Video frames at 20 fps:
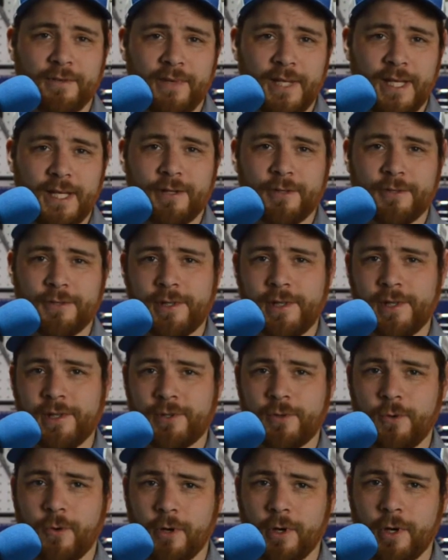vehicles
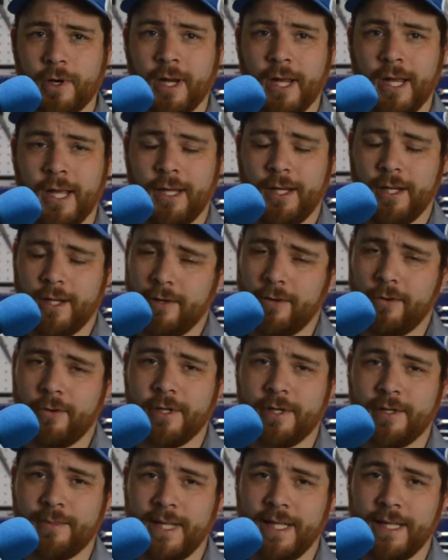this quarter in
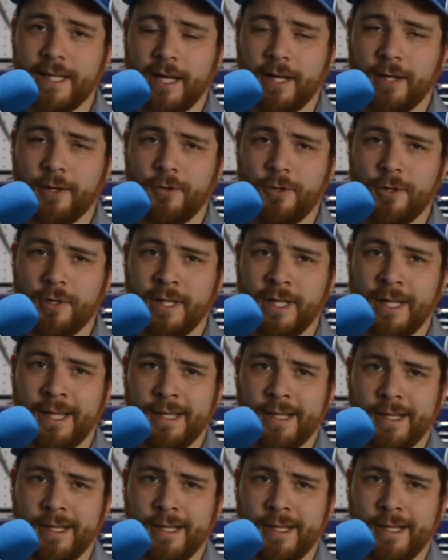order to meet that goal.